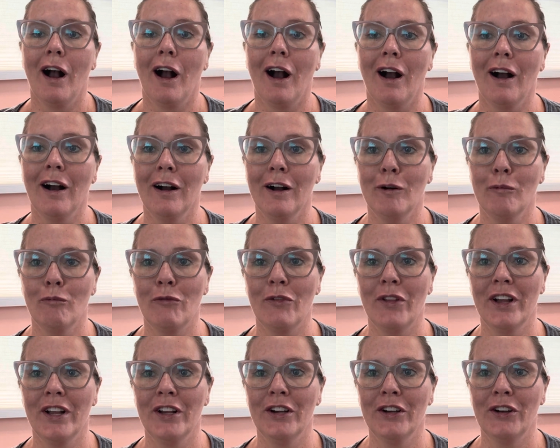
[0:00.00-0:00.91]
um,
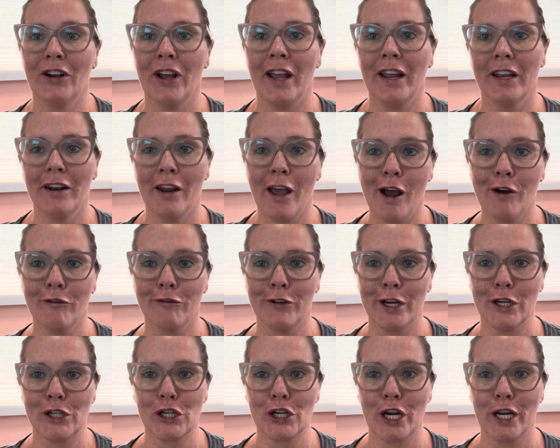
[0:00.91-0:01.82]
than an
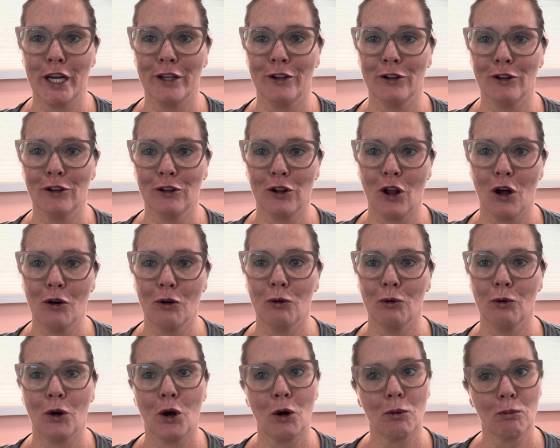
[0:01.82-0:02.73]
FHA
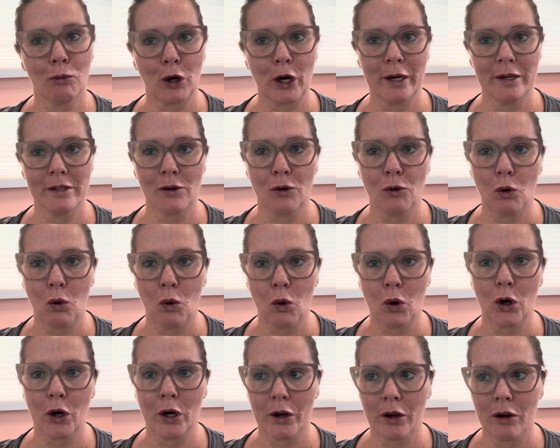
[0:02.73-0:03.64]
loan appraisal
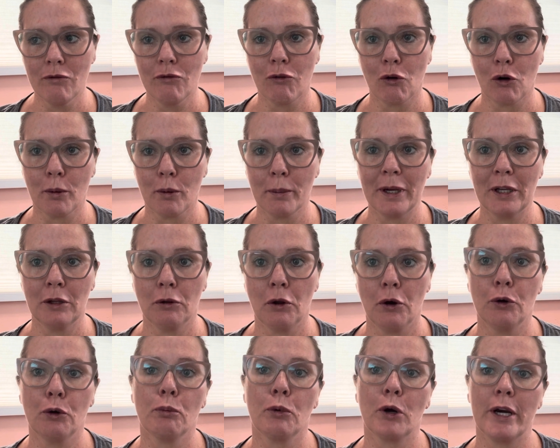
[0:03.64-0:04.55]
or a conforming
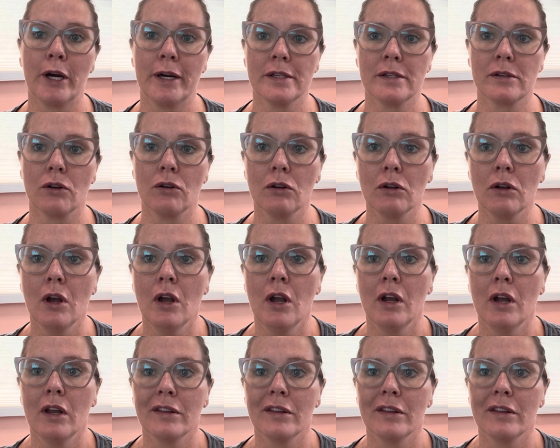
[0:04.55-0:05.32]
loan appraisal.